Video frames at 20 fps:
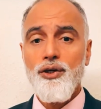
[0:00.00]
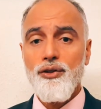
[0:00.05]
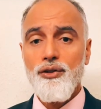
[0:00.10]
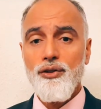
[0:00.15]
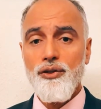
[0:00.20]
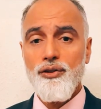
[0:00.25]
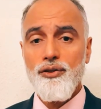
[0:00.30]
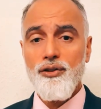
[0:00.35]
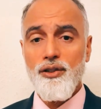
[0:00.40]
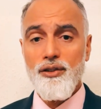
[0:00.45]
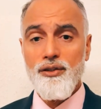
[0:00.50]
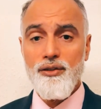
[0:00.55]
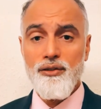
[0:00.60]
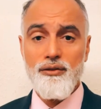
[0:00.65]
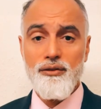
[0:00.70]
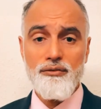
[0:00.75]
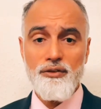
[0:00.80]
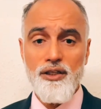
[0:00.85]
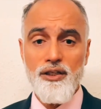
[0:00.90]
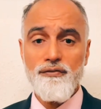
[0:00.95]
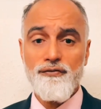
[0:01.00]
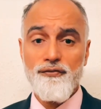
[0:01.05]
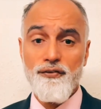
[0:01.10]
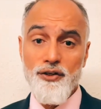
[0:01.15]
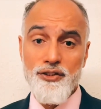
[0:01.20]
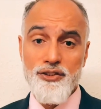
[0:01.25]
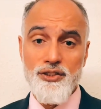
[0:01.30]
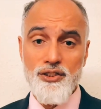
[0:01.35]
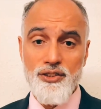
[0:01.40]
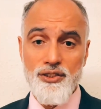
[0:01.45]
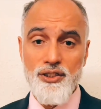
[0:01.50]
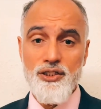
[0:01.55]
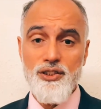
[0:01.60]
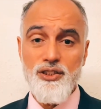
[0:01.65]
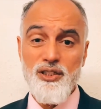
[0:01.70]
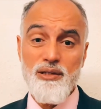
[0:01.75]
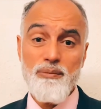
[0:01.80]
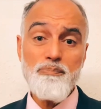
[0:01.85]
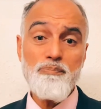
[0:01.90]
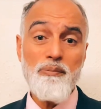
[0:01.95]
the first
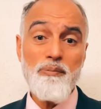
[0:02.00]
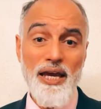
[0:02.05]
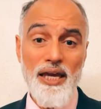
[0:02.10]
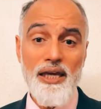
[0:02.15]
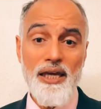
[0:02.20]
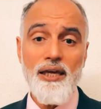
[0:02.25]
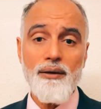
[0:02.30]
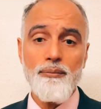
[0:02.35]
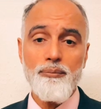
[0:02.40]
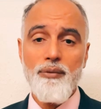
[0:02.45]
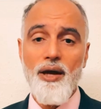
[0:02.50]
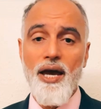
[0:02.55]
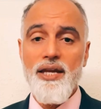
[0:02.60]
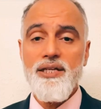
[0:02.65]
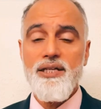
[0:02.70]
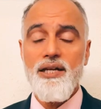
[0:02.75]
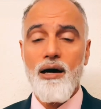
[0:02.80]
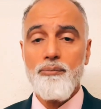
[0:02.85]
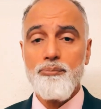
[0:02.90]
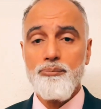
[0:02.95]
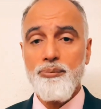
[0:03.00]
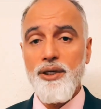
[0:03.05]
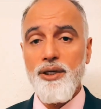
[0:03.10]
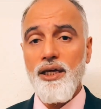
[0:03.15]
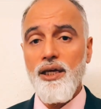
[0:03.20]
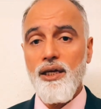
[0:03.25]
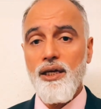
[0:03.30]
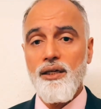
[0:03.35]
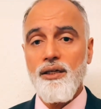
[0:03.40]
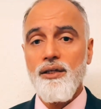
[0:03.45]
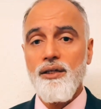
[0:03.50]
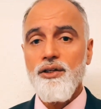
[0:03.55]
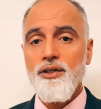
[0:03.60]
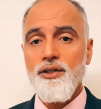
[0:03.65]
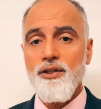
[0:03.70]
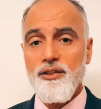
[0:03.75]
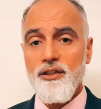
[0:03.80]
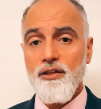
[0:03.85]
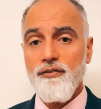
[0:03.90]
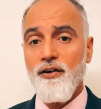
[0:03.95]
decision may end up being
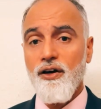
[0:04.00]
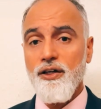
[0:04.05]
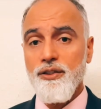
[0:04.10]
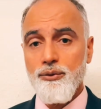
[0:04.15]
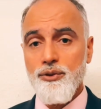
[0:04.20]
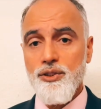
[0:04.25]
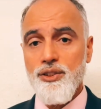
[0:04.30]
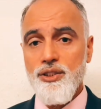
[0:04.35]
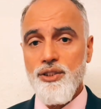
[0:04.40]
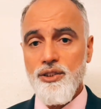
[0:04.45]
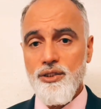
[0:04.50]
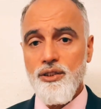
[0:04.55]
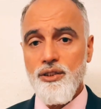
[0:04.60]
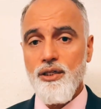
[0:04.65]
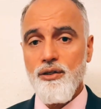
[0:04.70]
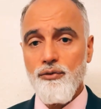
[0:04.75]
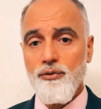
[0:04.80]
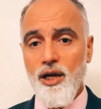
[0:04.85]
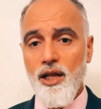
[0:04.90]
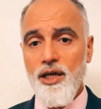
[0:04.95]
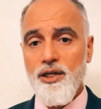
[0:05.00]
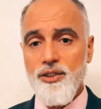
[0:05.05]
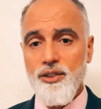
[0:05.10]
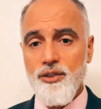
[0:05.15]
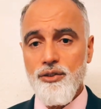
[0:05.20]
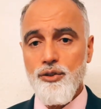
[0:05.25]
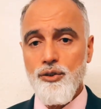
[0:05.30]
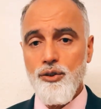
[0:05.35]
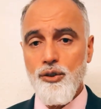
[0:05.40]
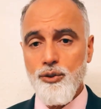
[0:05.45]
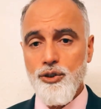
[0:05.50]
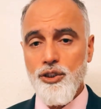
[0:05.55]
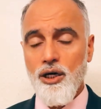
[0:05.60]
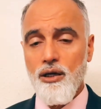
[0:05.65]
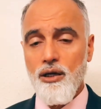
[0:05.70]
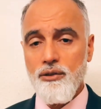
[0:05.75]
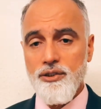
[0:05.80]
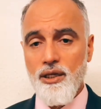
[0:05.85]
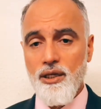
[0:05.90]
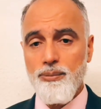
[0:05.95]
the final decision in relation to your
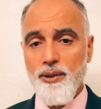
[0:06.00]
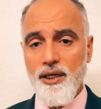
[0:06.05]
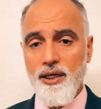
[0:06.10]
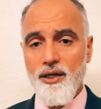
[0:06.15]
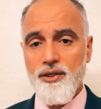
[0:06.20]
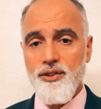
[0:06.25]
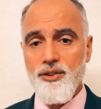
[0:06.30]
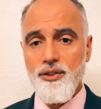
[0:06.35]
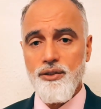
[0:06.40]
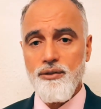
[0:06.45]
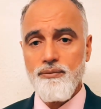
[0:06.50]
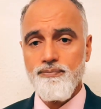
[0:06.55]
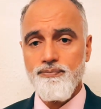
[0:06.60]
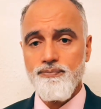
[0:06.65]
child's application.